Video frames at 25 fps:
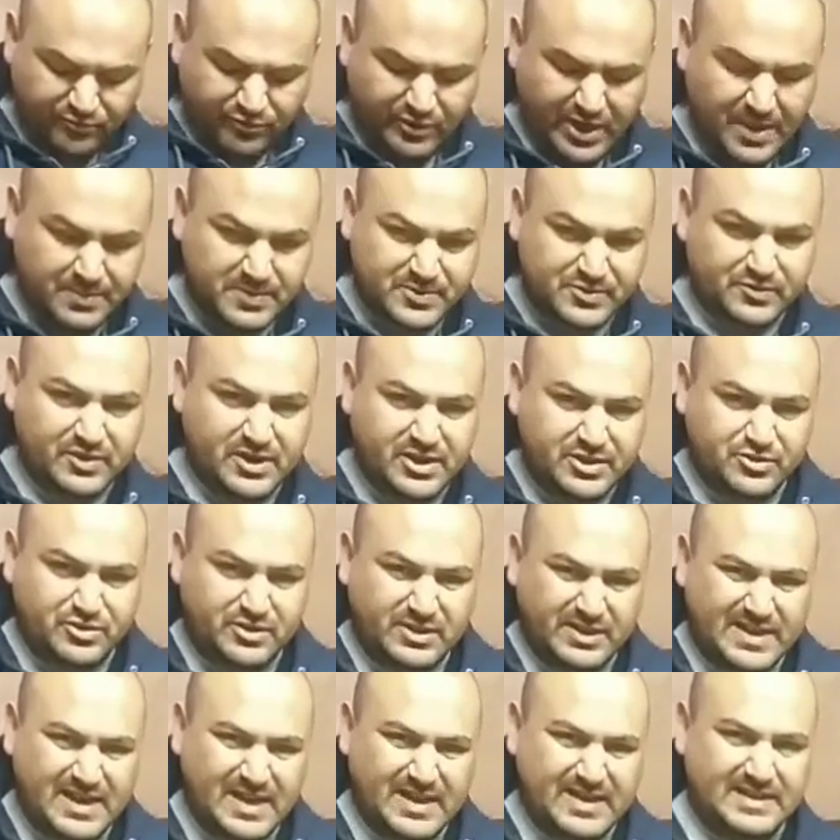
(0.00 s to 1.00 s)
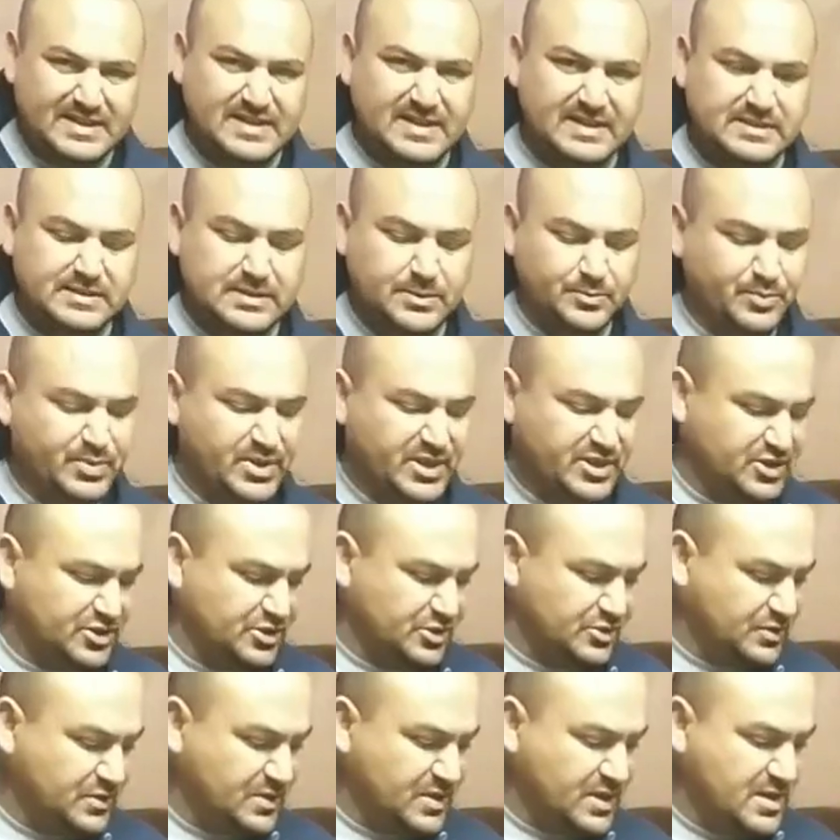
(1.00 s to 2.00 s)
wraps around you and kind of tends to pinch
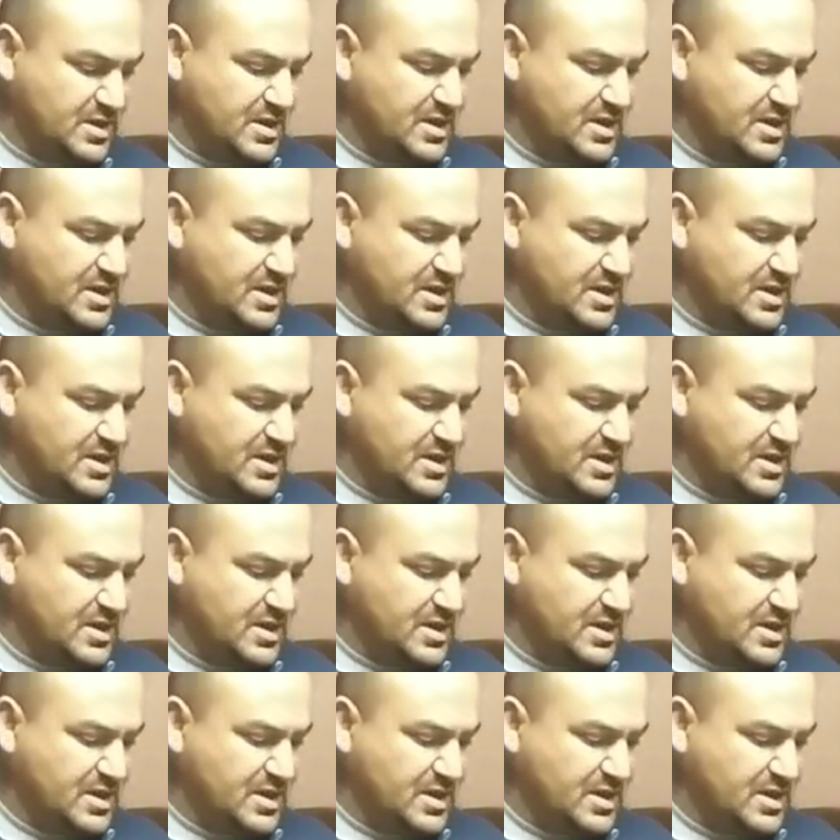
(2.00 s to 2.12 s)
you.